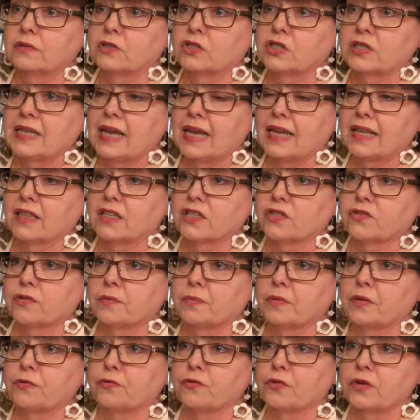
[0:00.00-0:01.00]
take this
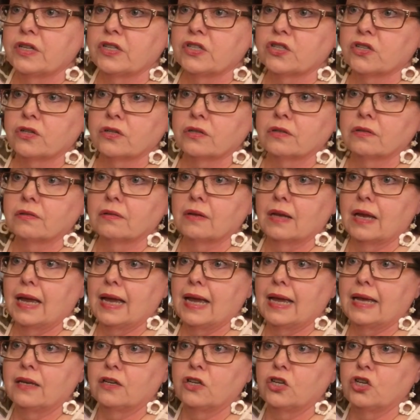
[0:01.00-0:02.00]
from the freezer,
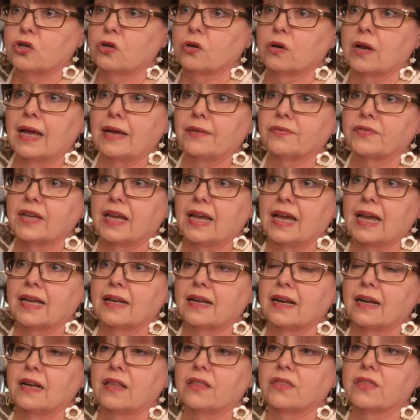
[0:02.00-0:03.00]
and you don't have to add
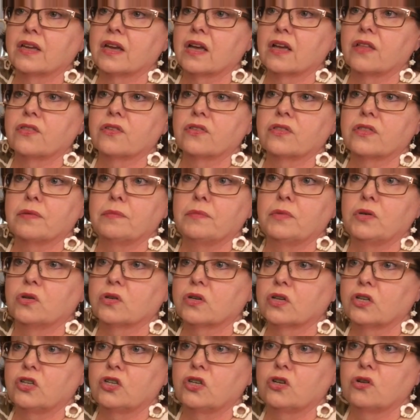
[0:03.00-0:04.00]
anything other than
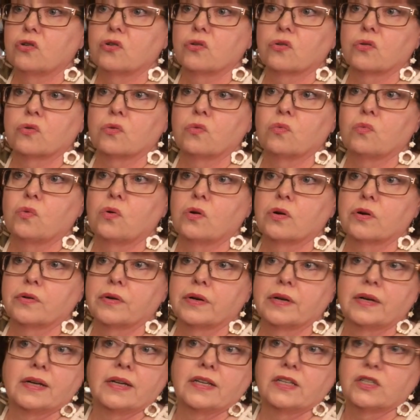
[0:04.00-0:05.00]
milk and yogurt or water
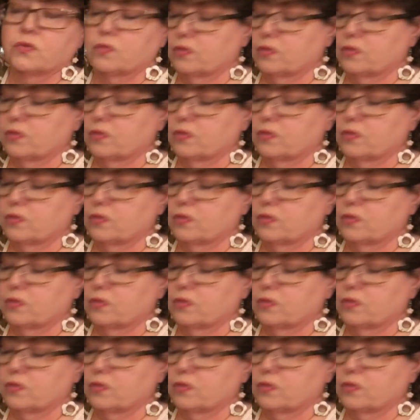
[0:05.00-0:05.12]
and ice,